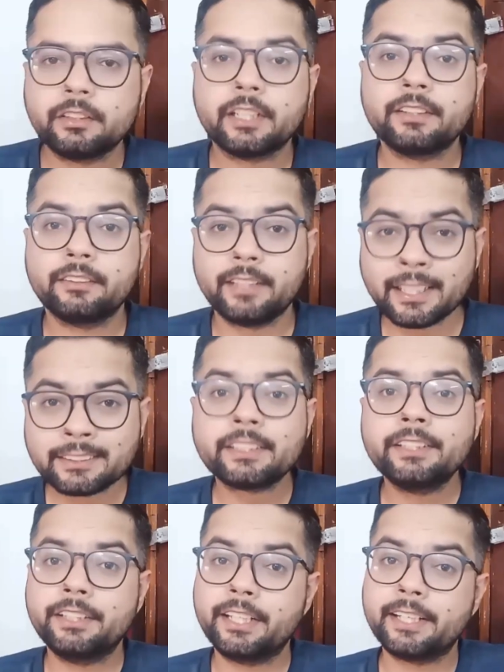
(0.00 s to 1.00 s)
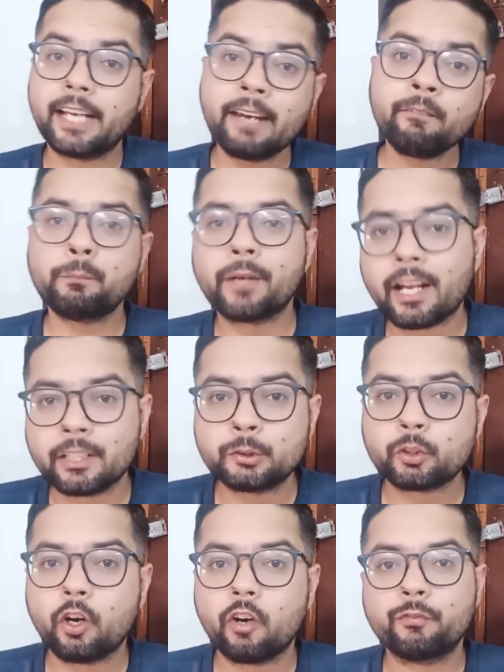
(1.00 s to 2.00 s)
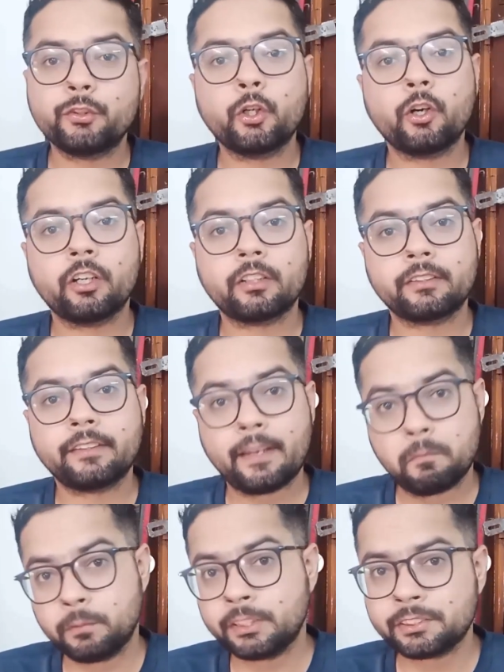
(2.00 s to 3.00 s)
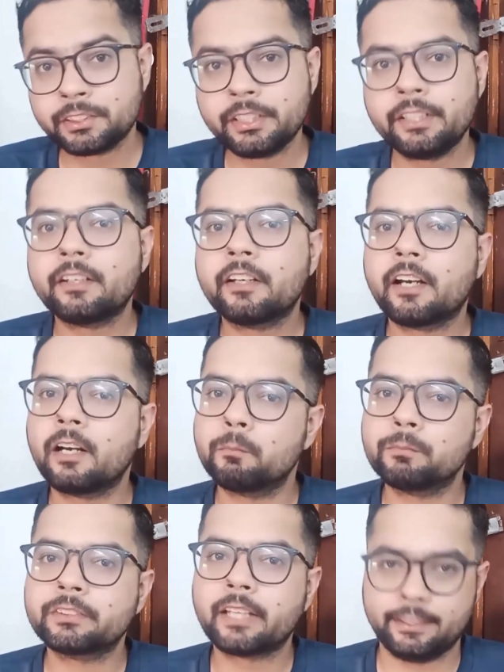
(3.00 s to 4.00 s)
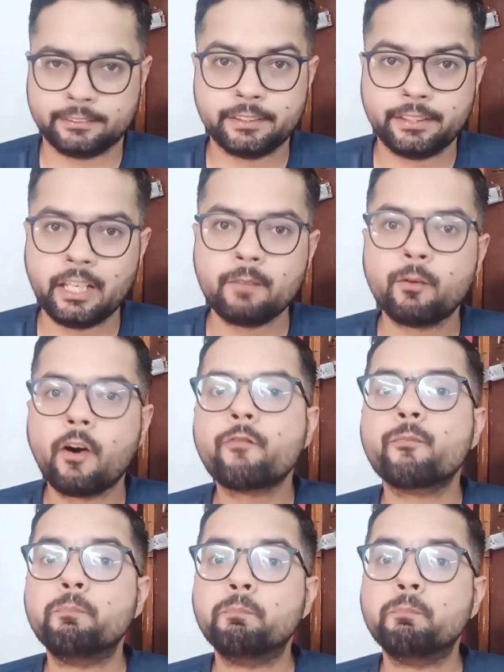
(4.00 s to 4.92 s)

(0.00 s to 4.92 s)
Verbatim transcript: The next derived branch of your chemistry comes as the name of